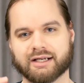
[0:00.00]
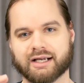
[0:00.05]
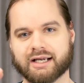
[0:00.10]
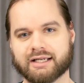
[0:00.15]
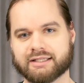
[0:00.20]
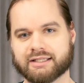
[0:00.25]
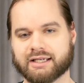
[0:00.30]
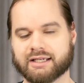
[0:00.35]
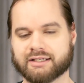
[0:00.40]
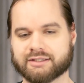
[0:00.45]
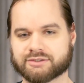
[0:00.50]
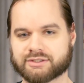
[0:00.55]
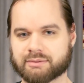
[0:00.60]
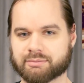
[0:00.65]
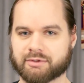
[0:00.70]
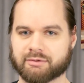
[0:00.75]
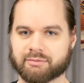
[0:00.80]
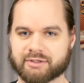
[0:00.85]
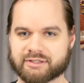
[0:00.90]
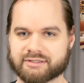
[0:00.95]
And then
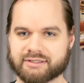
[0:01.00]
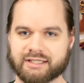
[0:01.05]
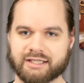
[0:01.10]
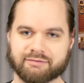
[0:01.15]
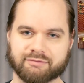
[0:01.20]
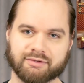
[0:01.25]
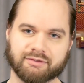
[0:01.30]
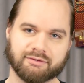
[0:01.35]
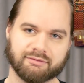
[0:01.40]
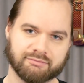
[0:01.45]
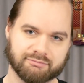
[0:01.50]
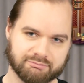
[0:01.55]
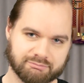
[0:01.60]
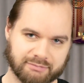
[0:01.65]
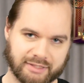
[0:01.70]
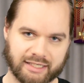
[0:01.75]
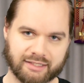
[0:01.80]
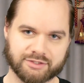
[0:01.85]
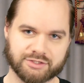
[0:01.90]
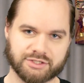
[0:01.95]
Temple of Elemental Evil,
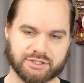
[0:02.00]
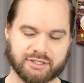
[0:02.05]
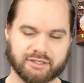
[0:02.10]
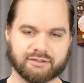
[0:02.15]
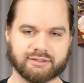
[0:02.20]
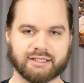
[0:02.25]
mild cheer,